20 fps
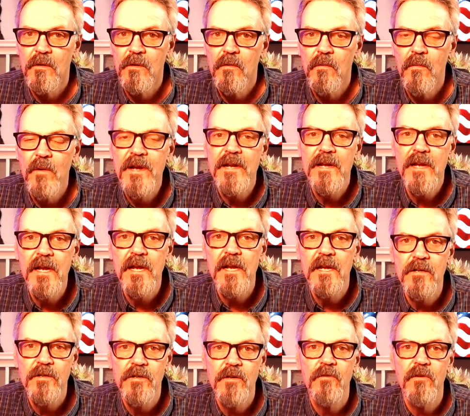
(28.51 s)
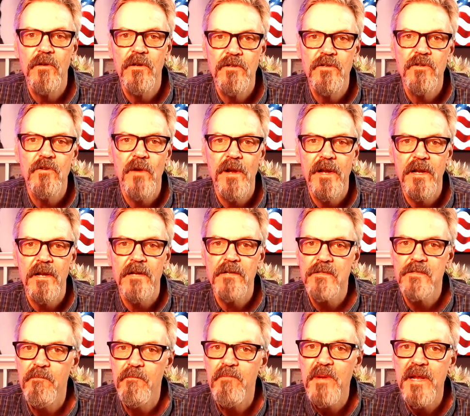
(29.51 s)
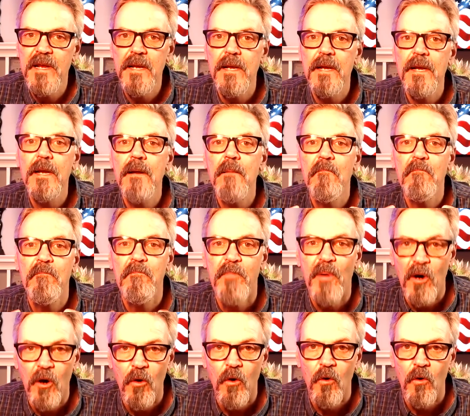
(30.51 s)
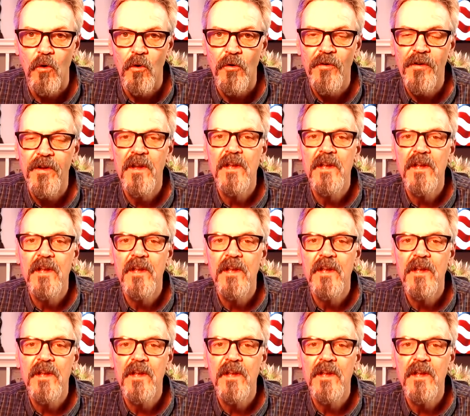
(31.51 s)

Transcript: We need you to join us. Be bold.